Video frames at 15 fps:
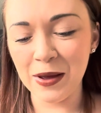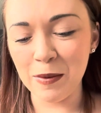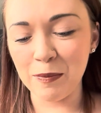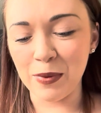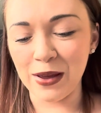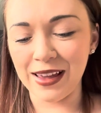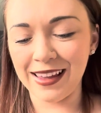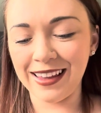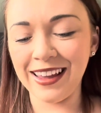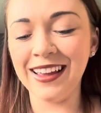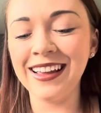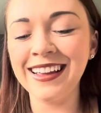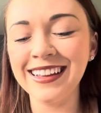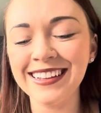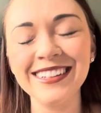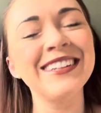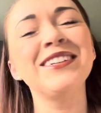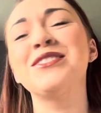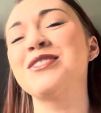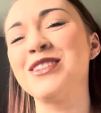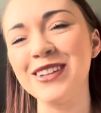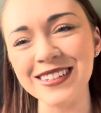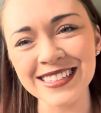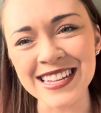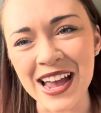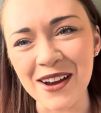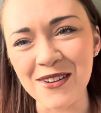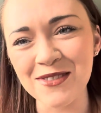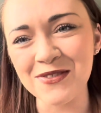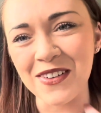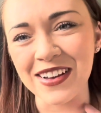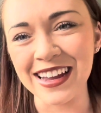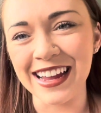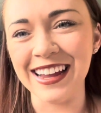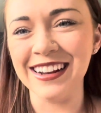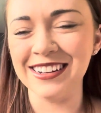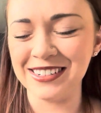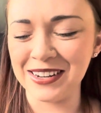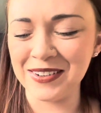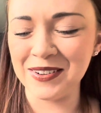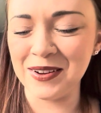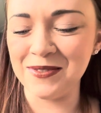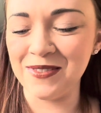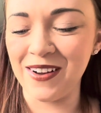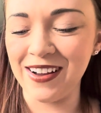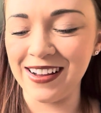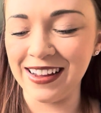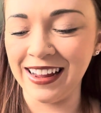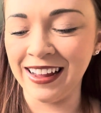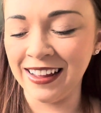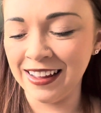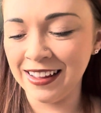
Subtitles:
But he just looks terrifying. I don't know why.